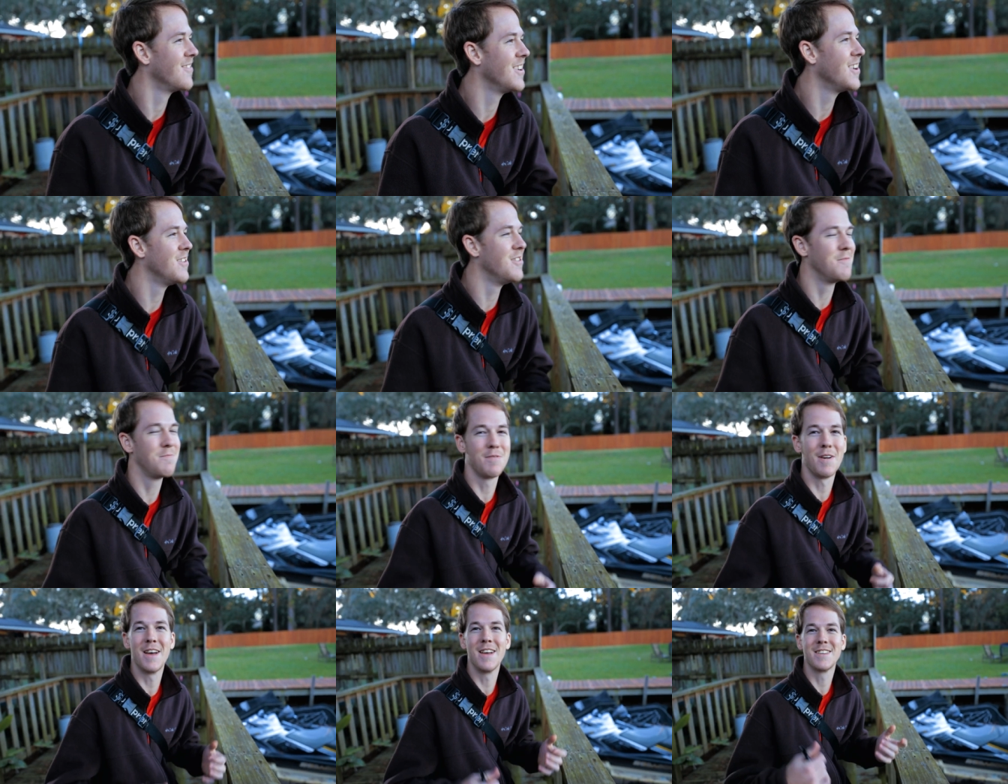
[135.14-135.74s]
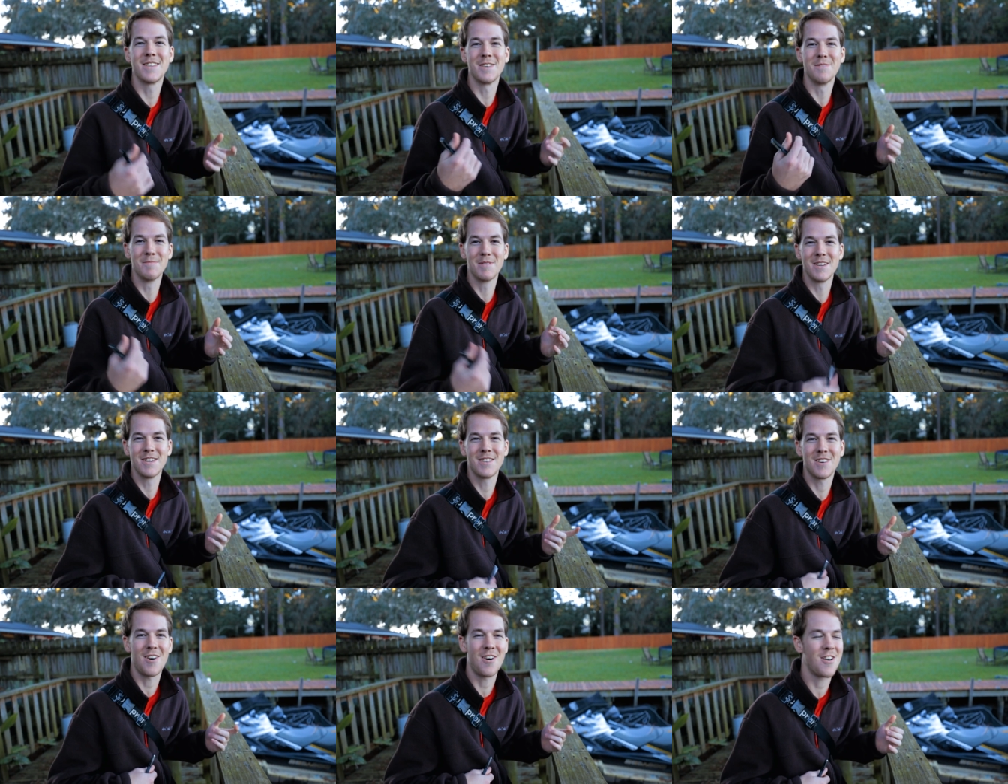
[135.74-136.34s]
we would play some
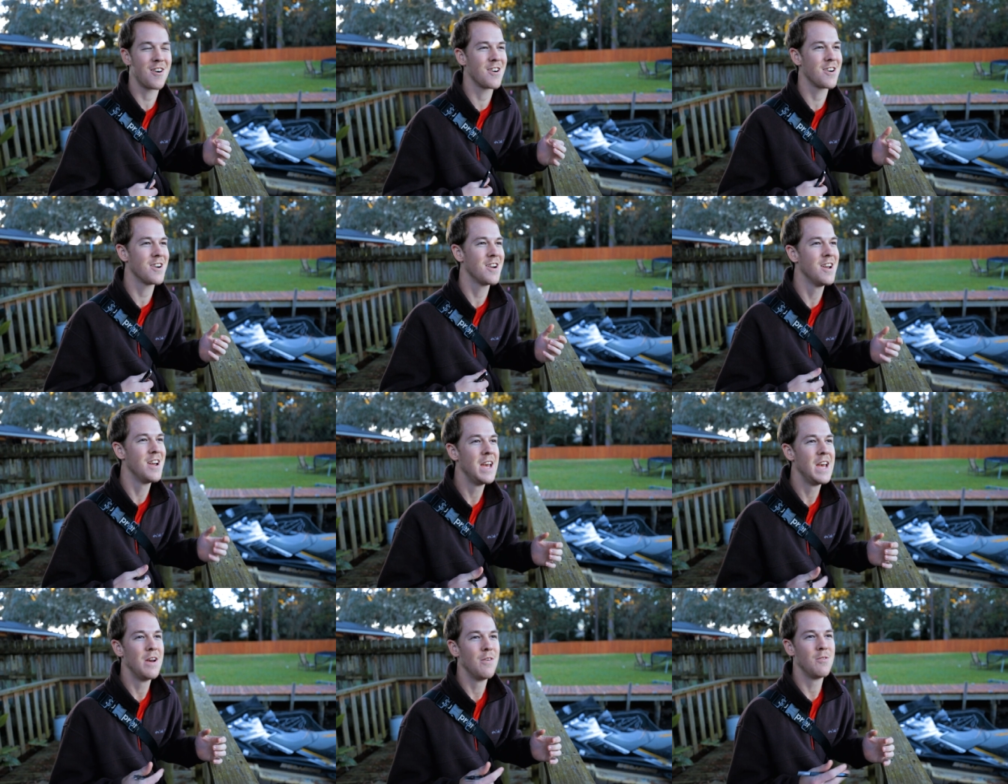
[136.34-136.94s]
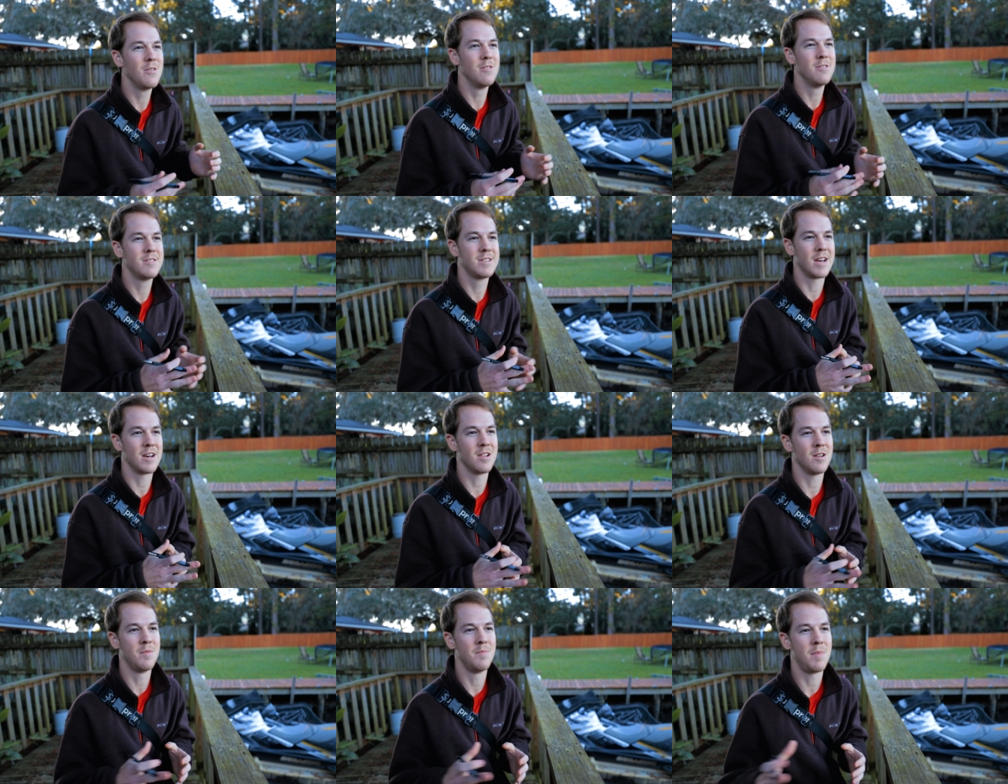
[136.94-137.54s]
guitar. We would
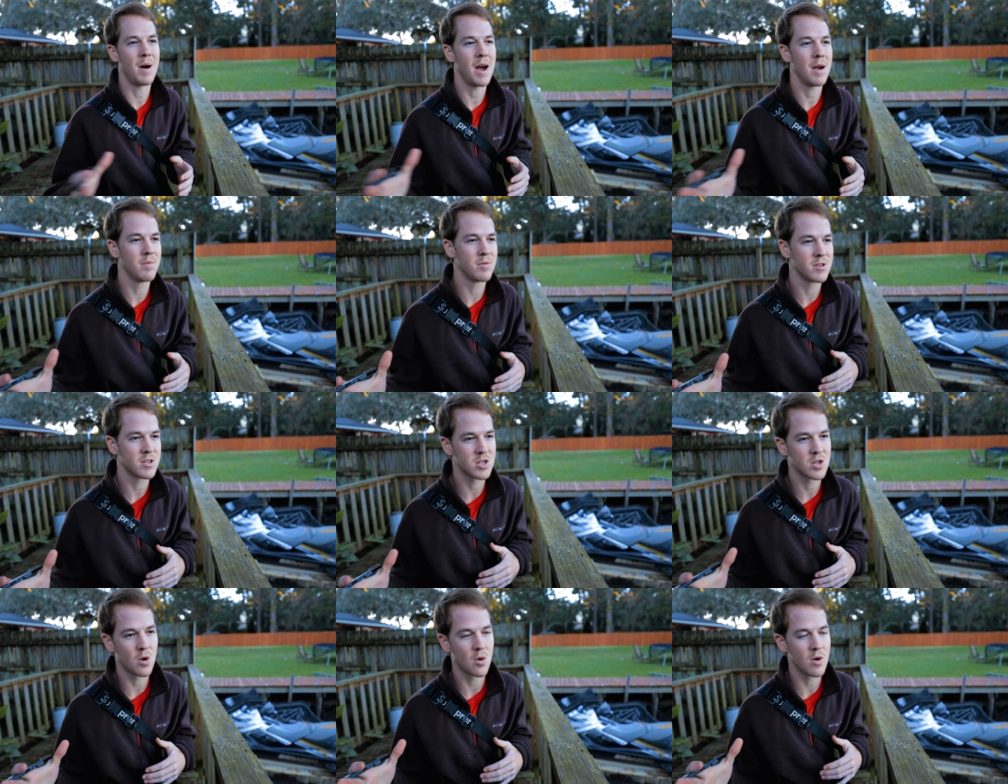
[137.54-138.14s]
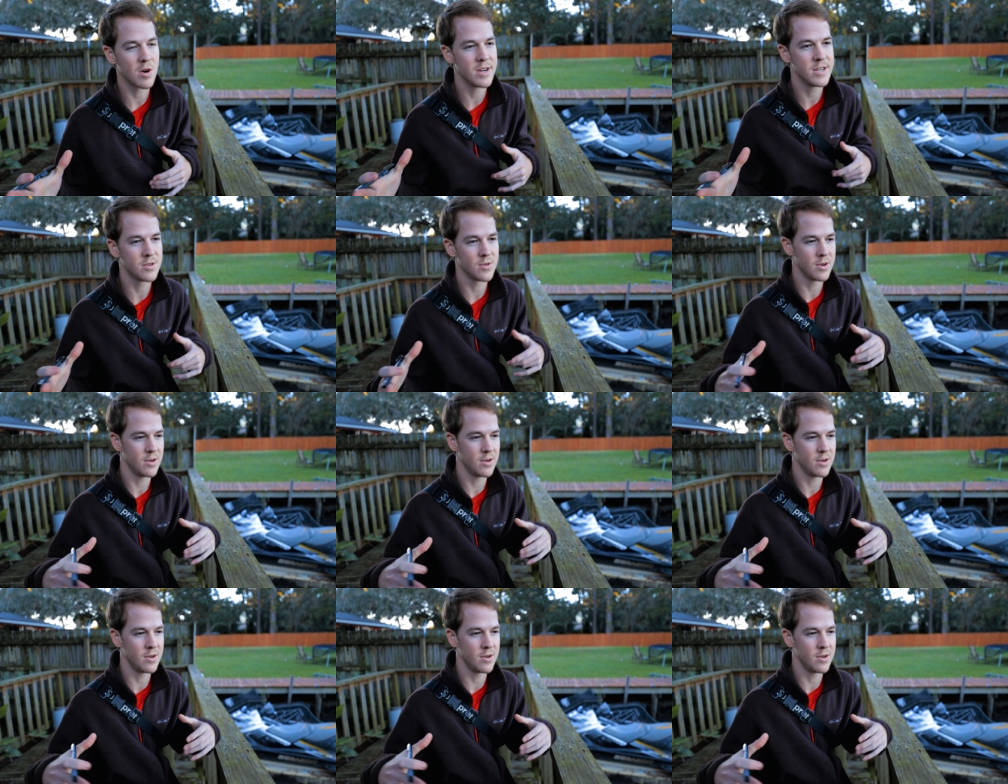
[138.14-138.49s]
tell them Bible stories.